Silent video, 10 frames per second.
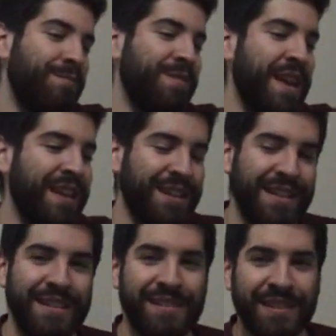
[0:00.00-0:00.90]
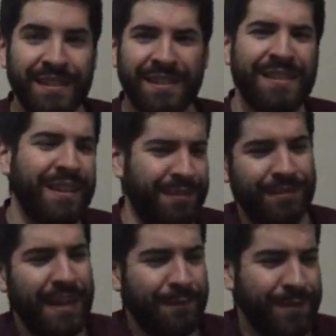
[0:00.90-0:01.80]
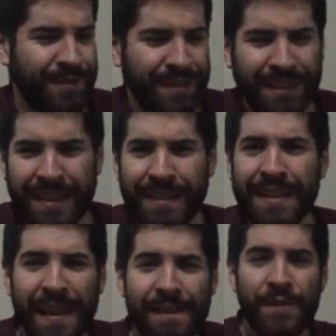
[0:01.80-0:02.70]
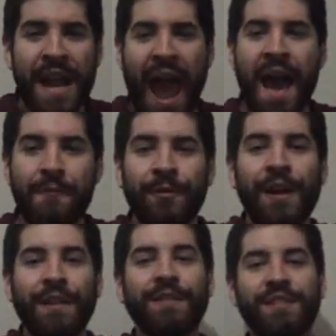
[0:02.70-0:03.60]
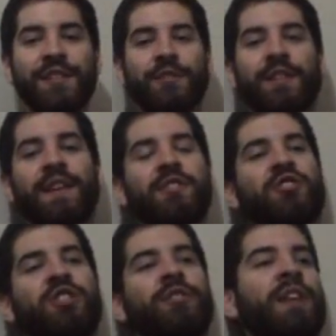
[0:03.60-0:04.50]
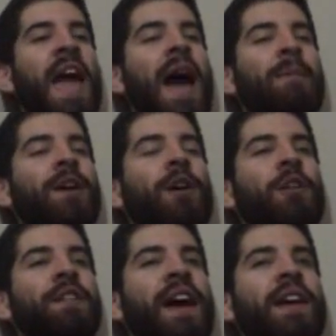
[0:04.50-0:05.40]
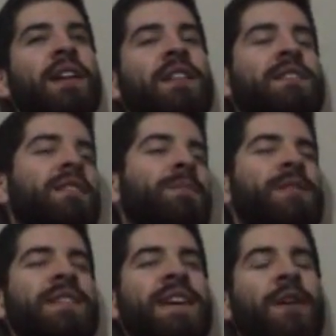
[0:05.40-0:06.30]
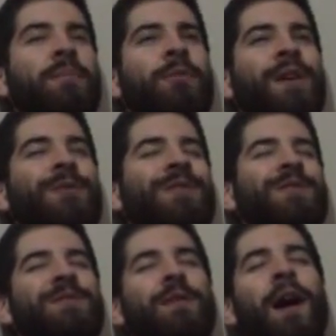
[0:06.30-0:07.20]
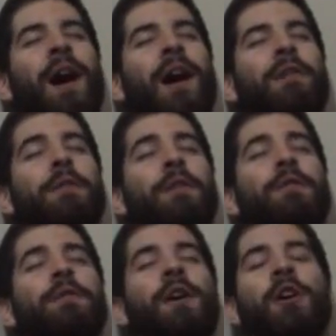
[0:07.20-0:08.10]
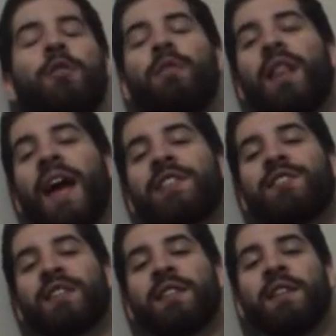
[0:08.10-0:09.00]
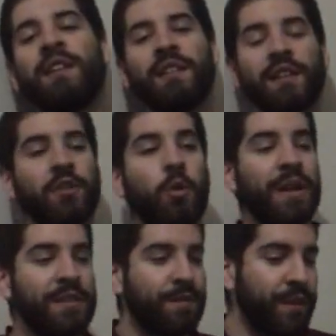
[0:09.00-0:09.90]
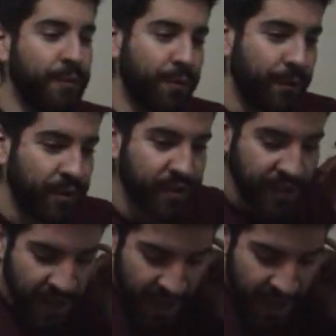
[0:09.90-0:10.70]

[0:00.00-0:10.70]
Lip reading: taking it easy. It's like life is like, they even have, literally, they just chill in a hammock all day. It's upside down, but whatever. They're just relaxing, the queens of the universe.